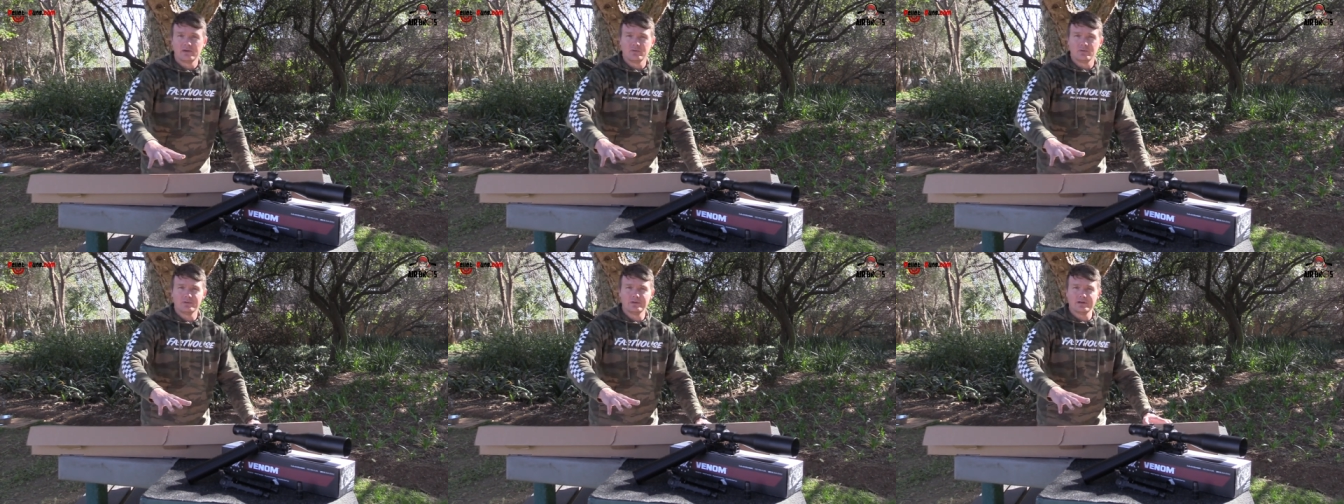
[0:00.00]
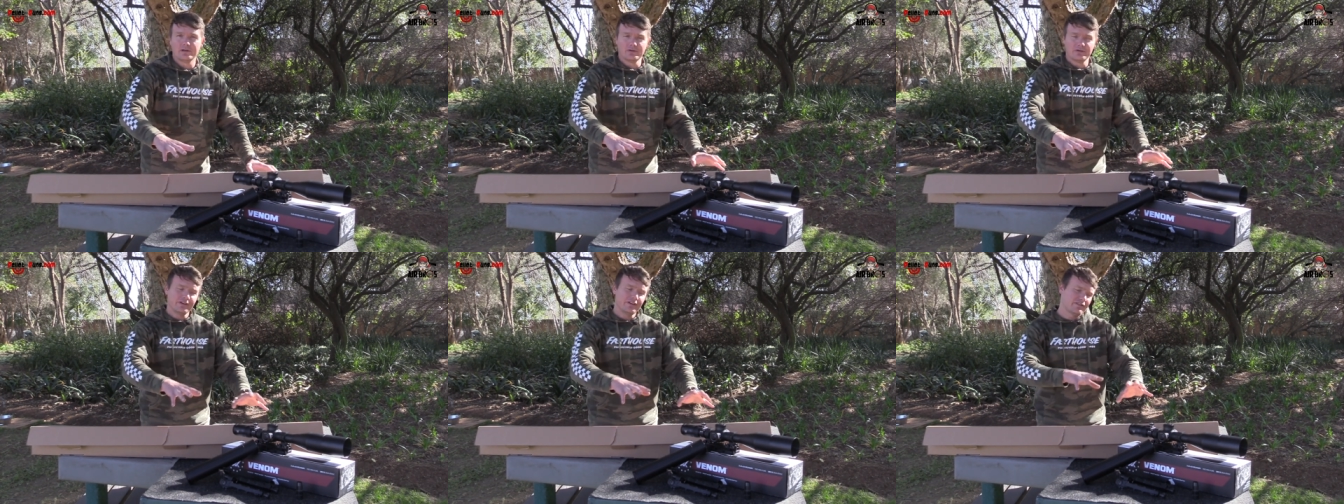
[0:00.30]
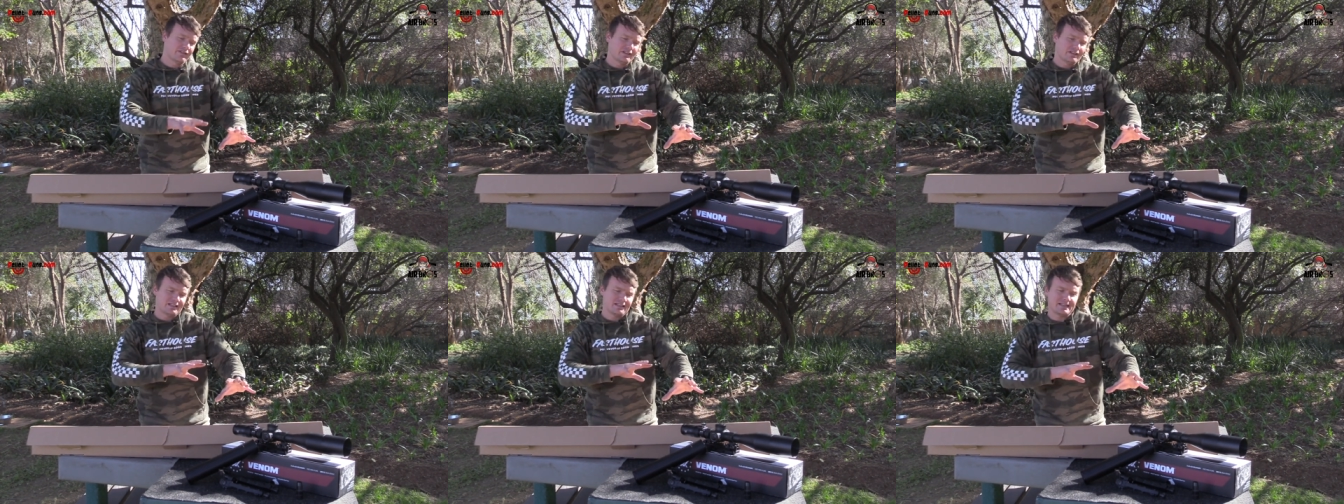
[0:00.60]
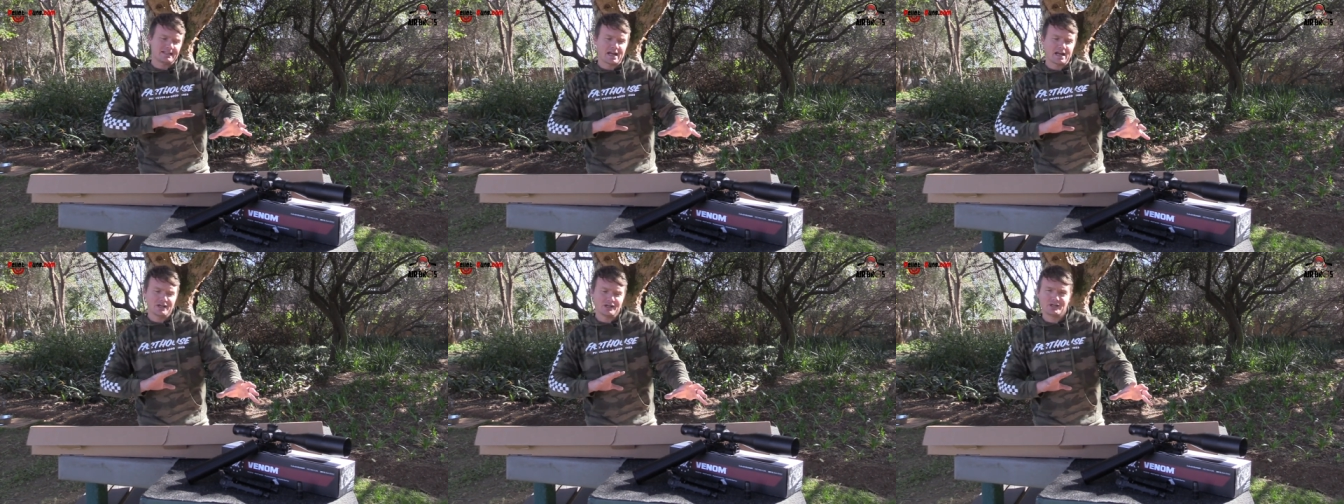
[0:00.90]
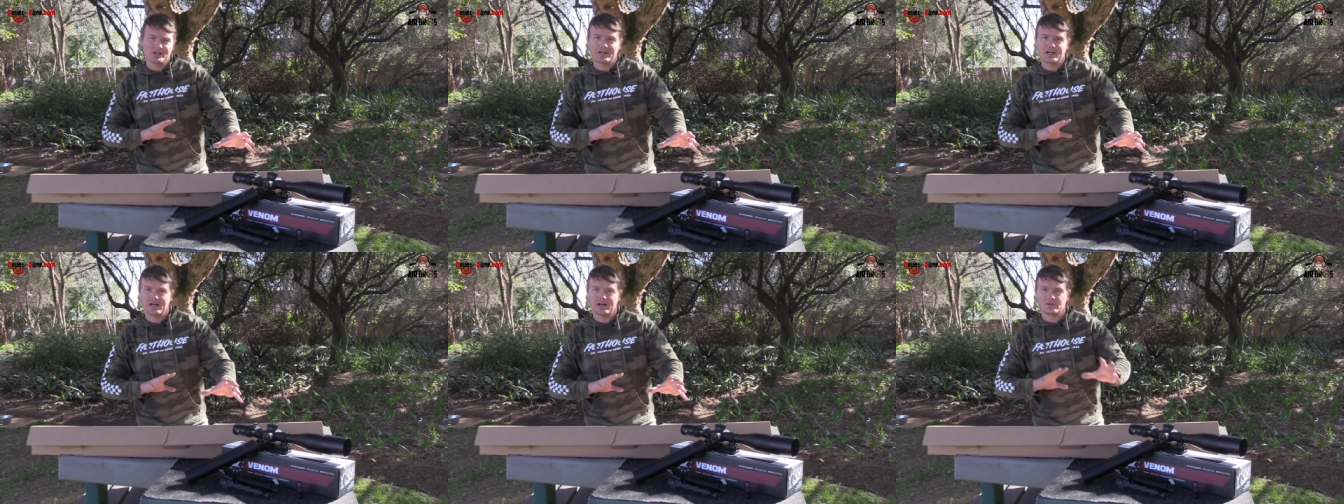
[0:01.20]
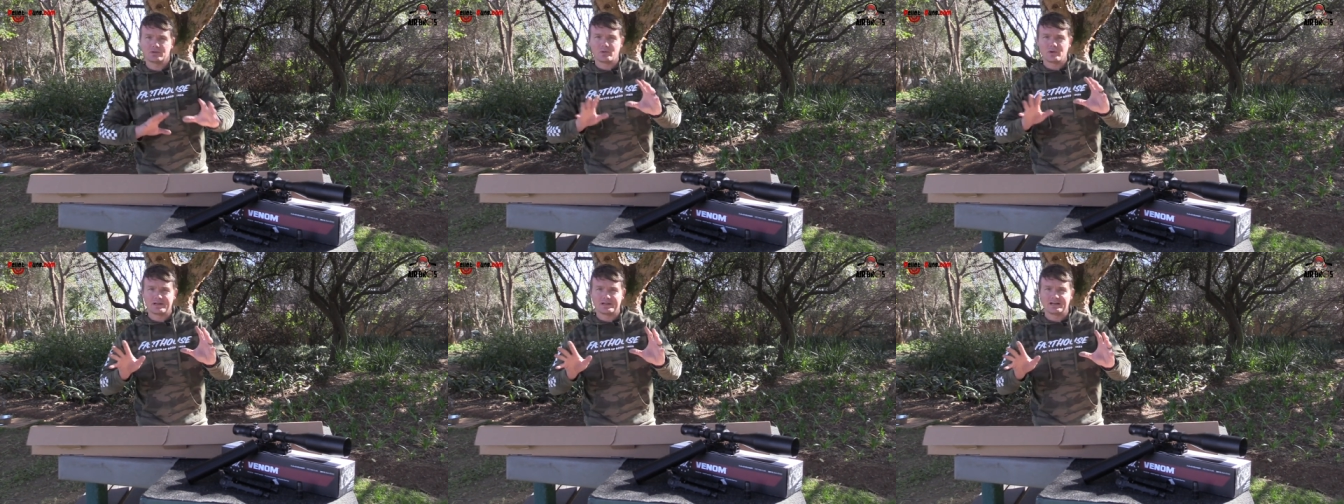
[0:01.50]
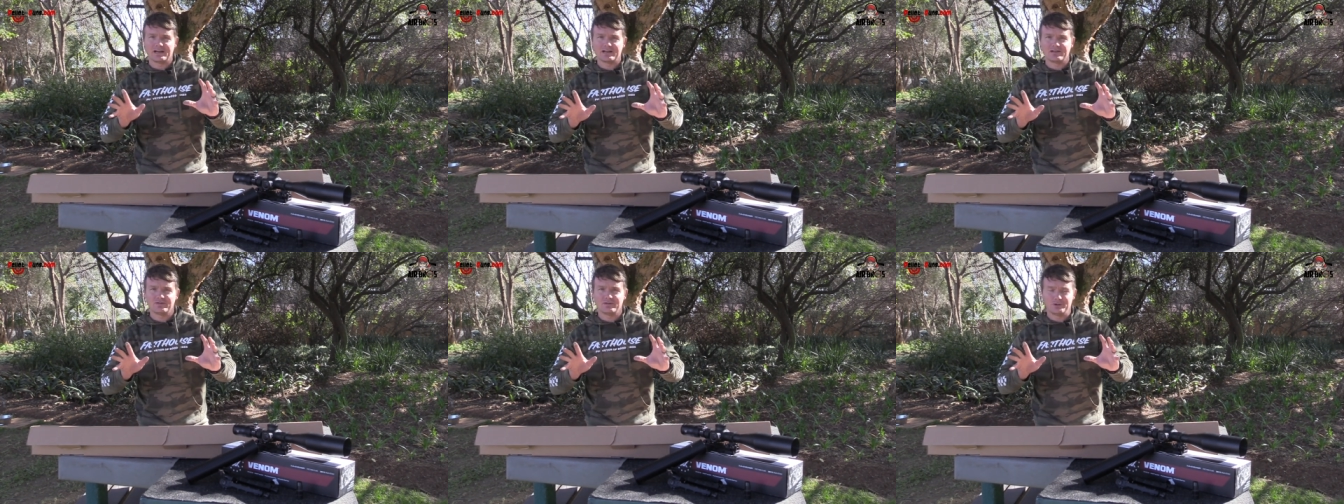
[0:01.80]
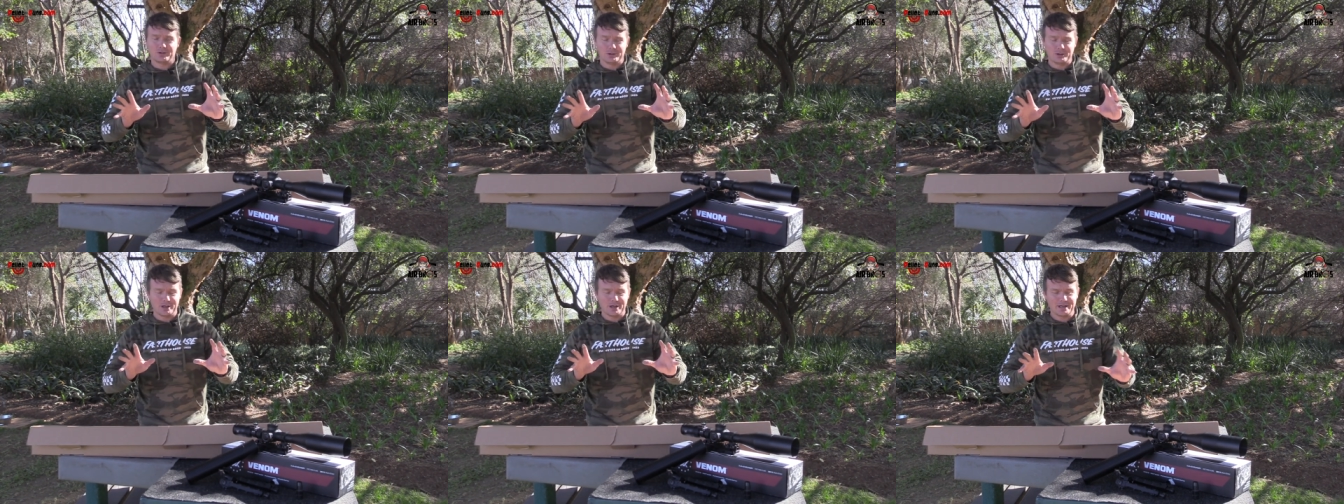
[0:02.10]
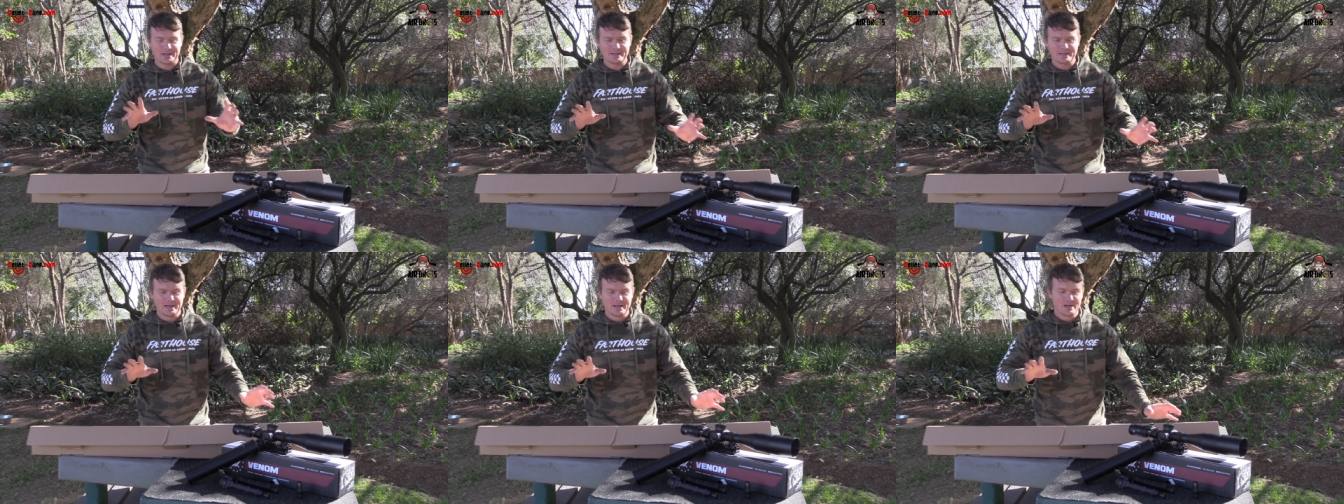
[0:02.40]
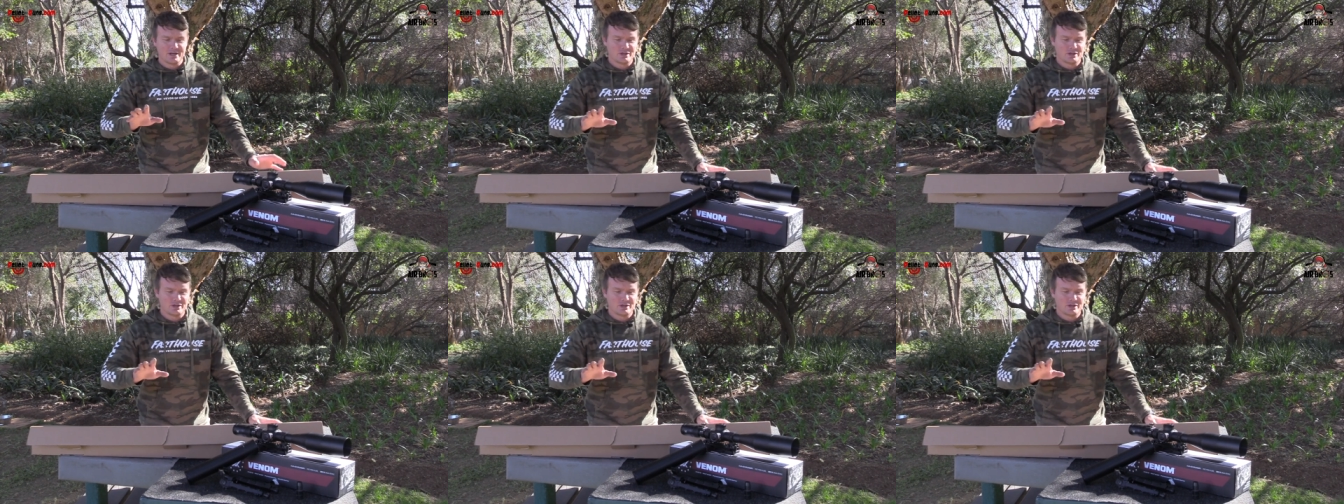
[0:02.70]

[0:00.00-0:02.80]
we even staged it out quite nice for you guys.